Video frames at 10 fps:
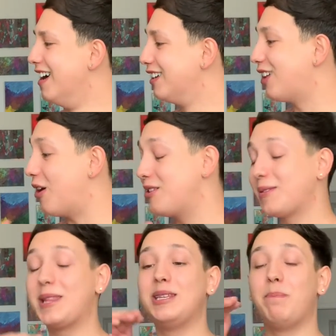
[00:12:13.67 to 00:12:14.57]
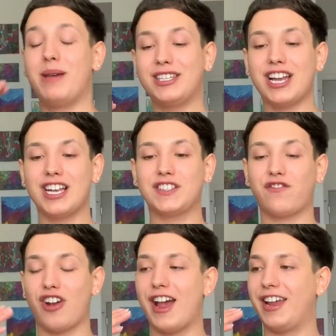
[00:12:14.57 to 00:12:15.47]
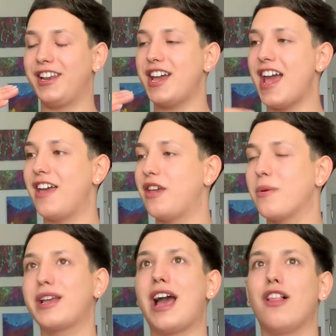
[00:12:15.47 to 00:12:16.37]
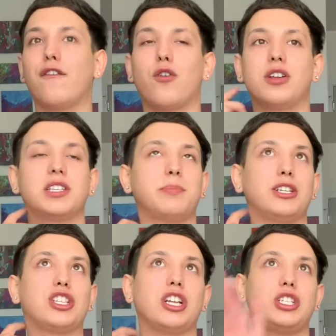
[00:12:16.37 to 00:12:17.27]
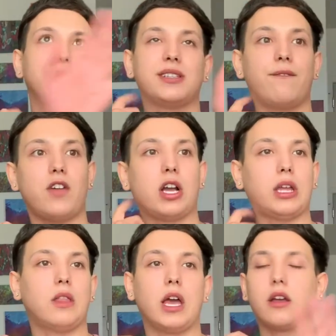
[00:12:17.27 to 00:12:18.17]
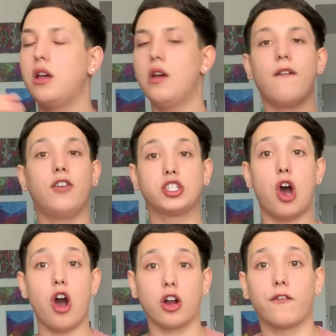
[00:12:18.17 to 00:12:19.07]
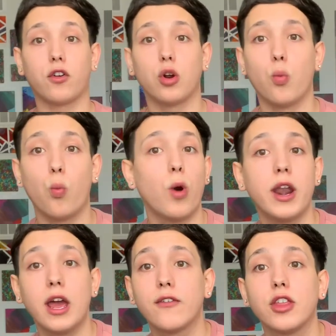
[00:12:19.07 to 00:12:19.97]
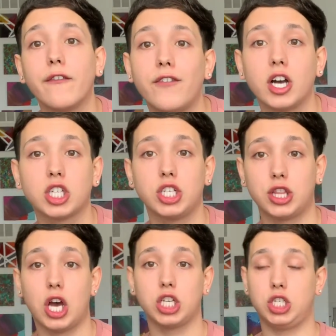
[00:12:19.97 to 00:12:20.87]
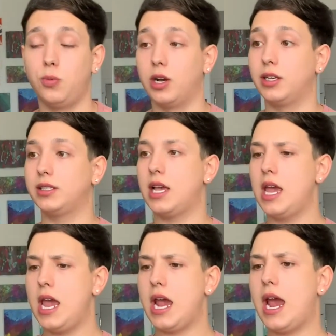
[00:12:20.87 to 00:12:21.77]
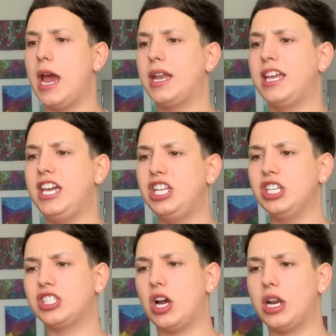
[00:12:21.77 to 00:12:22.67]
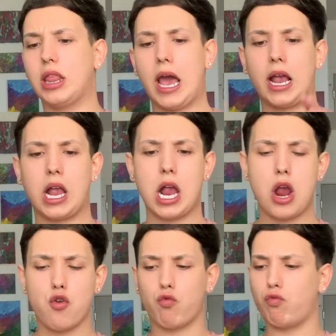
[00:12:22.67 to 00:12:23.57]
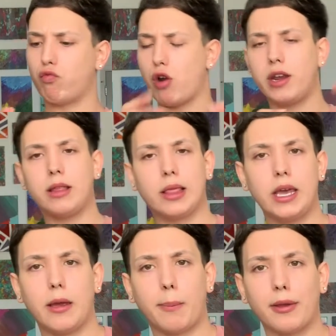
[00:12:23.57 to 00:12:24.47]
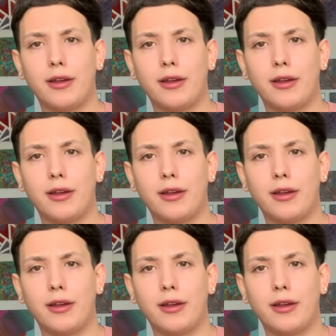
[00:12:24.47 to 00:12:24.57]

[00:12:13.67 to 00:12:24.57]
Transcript: So he was with his bitch ass friend, and they were in California. This bitch thought she was some fucking like photographer or whatever the fuck she thought she was. And he just started like running lip.